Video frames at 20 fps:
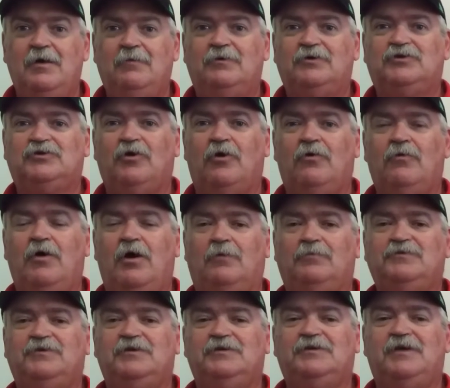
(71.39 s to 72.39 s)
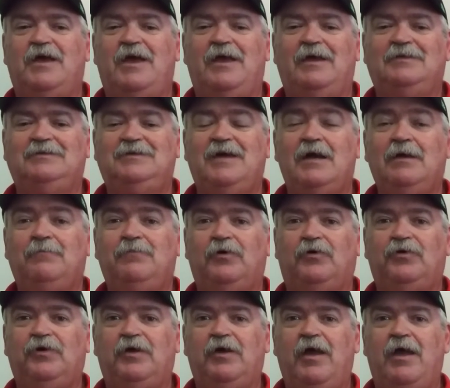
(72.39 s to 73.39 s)
The Star Realms is a deck
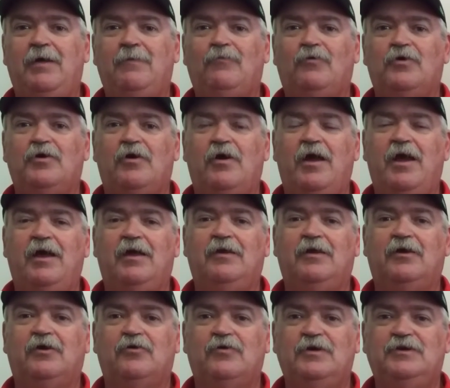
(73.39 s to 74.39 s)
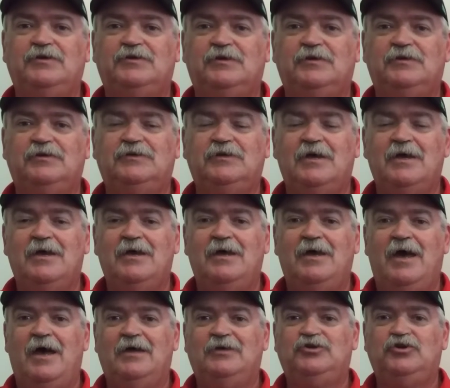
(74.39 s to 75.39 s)
building game where your hand increases
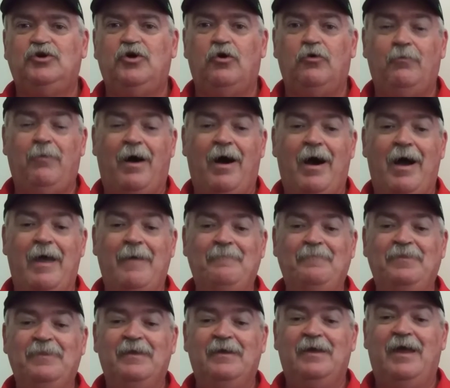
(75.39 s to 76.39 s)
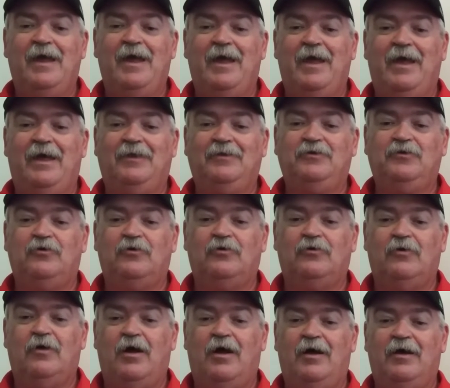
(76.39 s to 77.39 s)
as you go by, and
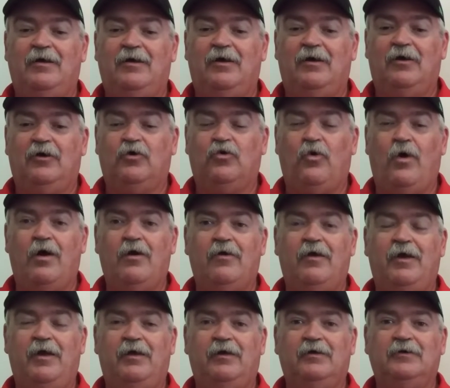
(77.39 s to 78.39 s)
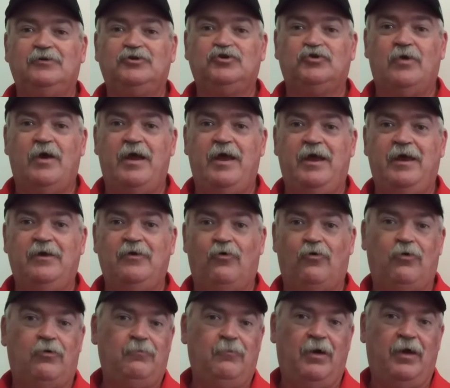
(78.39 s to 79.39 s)
you're uh, acquiring trade
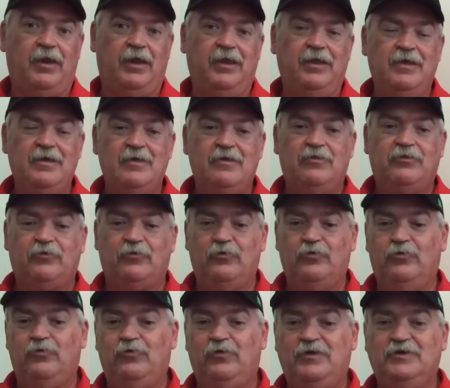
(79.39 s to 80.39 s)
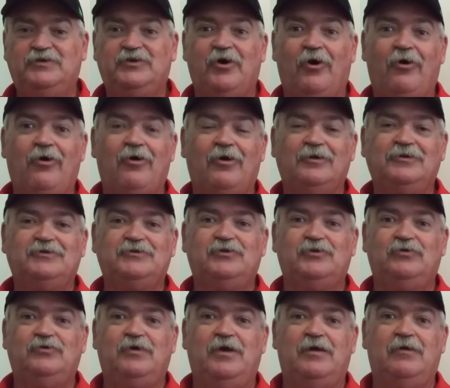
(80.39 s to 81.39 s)
or money through these cards
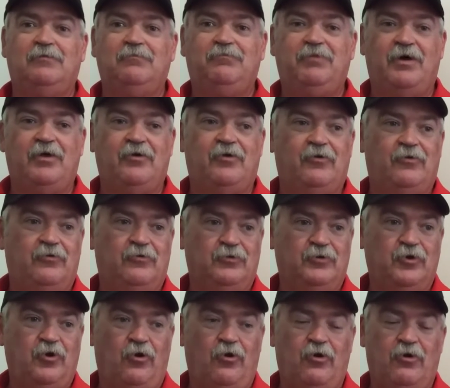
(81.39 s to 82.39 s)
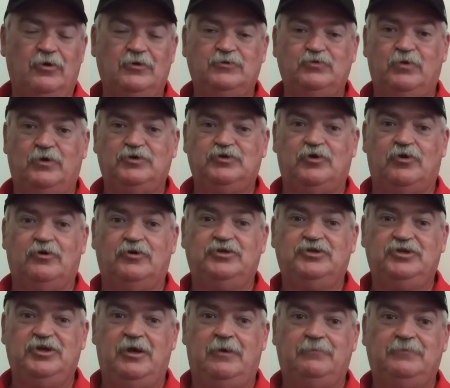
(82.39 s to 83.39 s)
to get better cards, which are
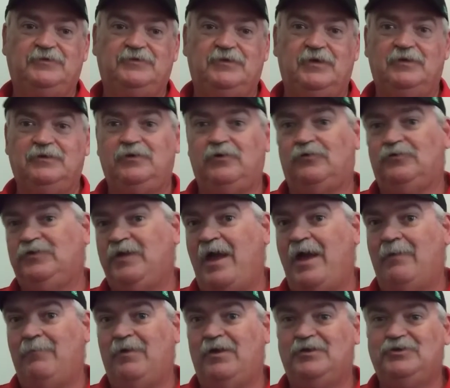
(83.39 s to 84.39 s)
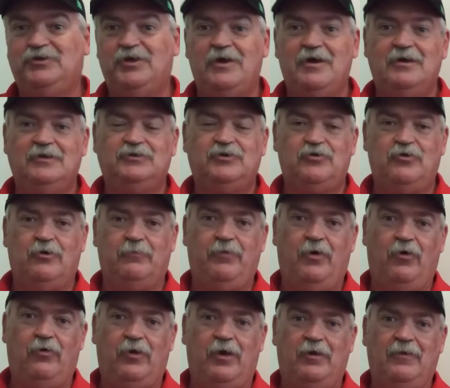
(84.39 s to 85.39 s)
ships that deal damage to your
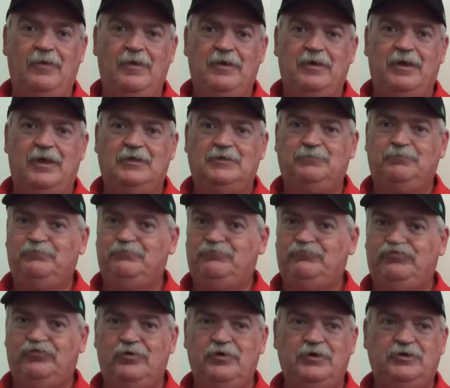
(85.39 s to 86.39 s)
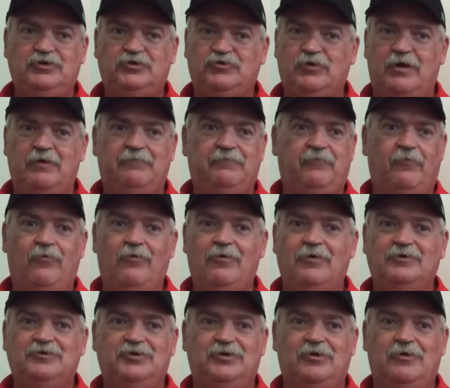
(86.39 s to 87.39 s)
opponent. It's pretty
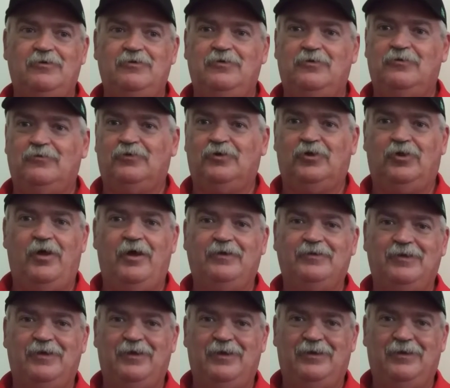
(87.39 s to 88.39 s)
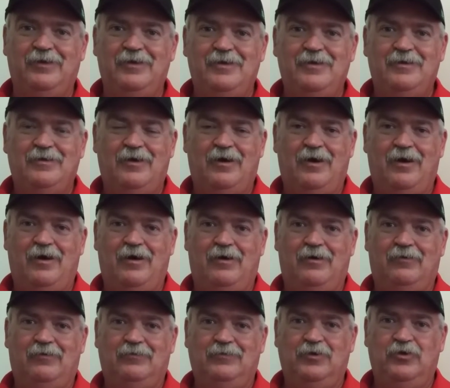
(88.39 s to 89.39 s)
straightforward. You know, you're collecting,
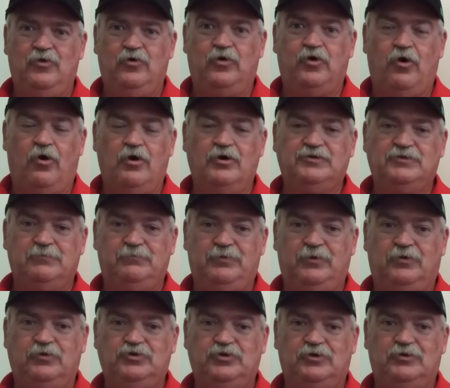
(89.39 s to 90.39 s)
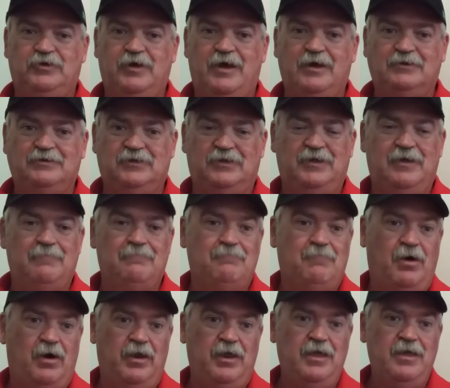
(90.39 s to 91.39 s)
uh, you know, cards to build your deck to get
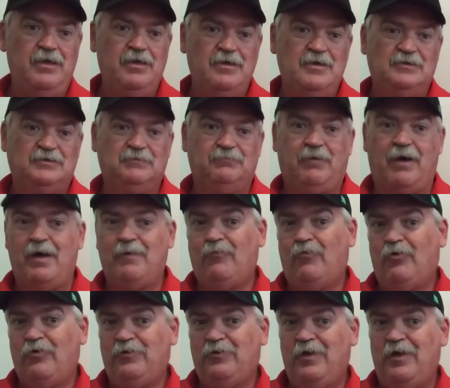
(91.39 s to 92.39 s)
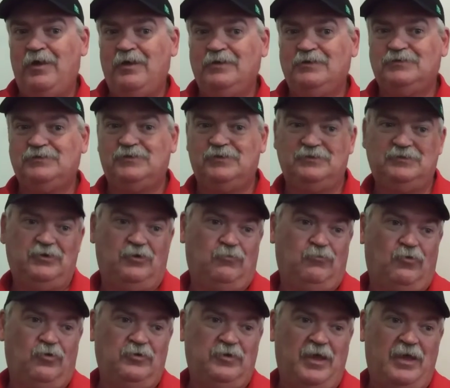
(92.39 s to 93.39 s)
money, to buy more things, to deal
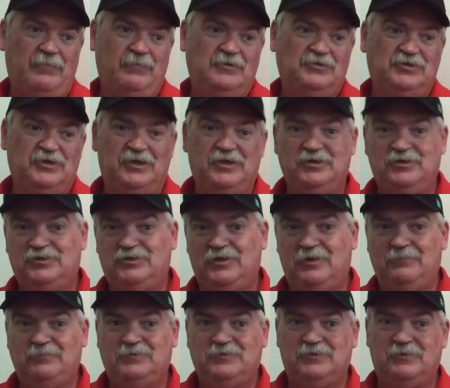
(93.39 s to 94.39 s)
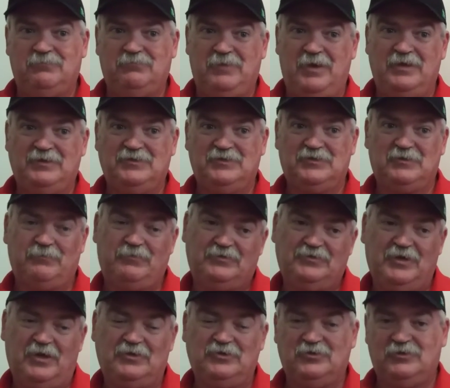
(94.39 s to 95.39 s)
more damage, to get ships and bases to
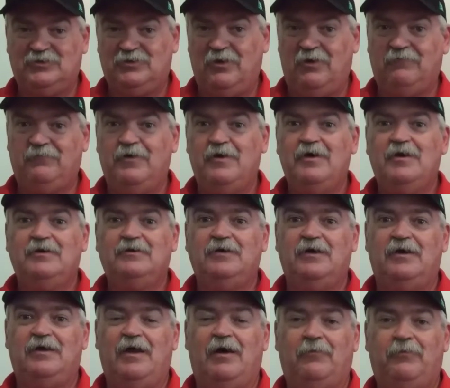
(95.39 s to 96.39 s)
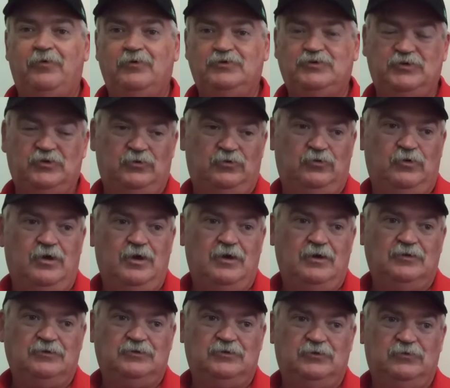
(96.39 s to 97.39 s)
protect yourself, and outposts to
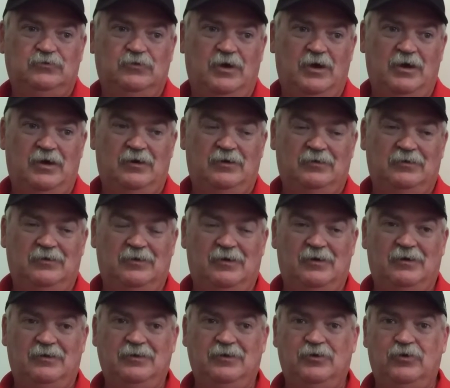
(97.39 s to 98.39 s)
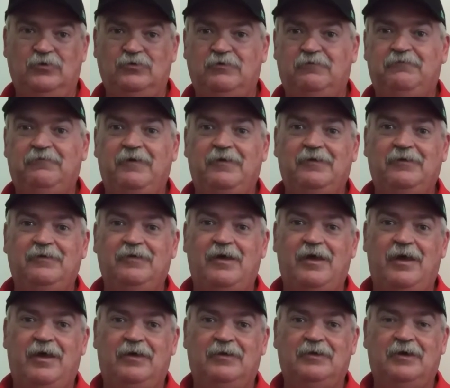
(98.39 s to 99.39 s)
to uh, uh, you know defend
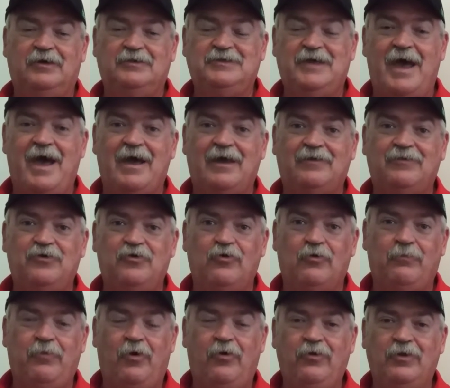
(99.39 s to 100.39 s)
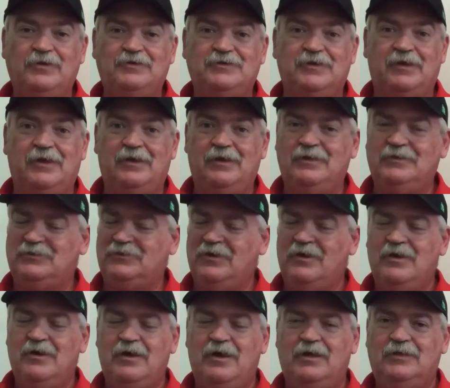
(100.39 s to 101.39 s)
and attack your opponents in it. It's
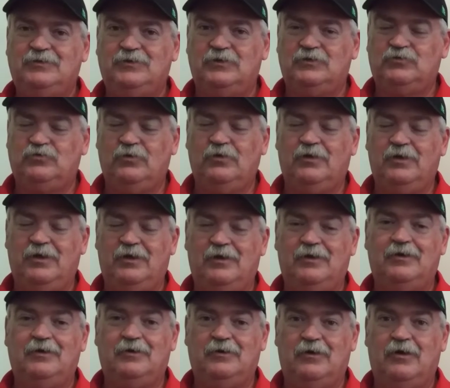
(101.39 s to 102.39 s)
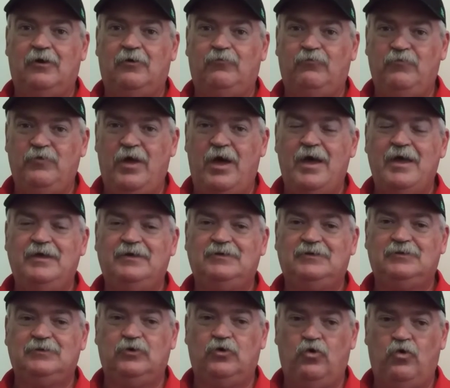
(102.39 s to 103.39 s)
it's it's really a, a
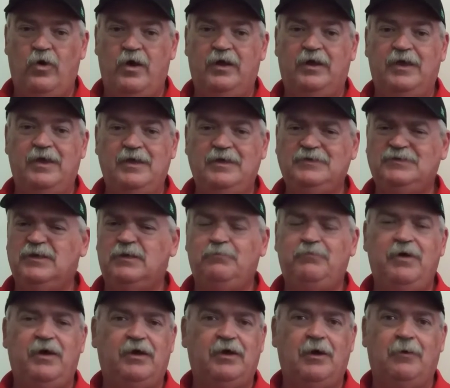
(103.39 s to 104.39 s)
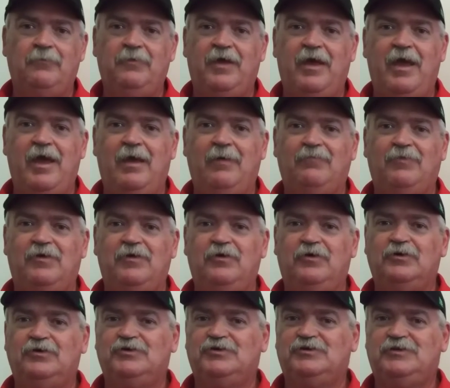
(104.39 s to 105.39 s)
nice, quick, easy to pick up game that you
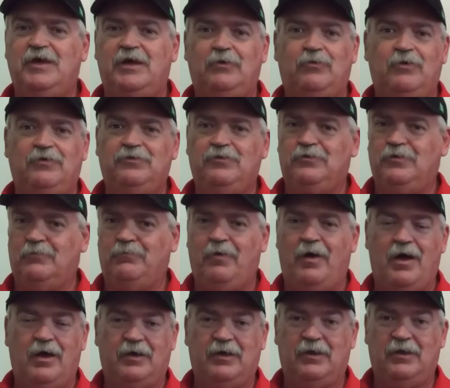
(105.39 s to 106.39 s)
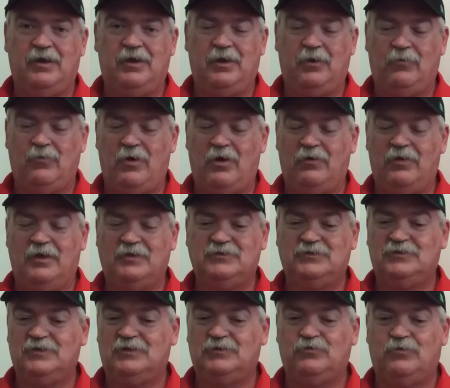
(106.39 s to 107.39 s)
can just take with in your pocket anywhere.
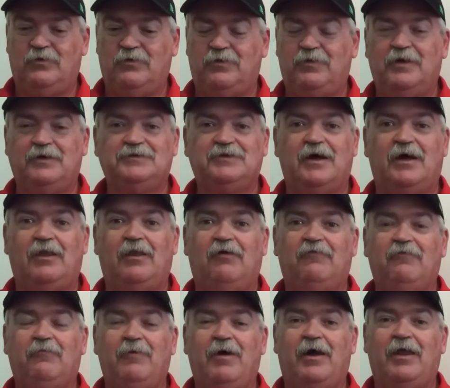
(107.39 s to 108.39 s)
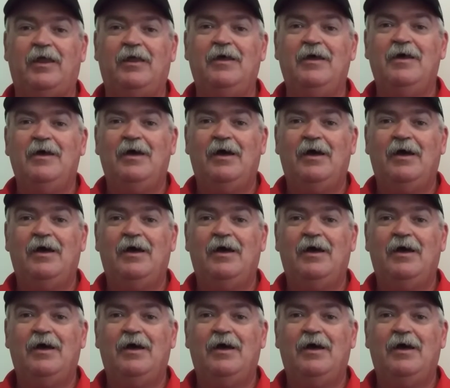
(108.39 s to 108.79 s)
That's that's one of the things I love about it.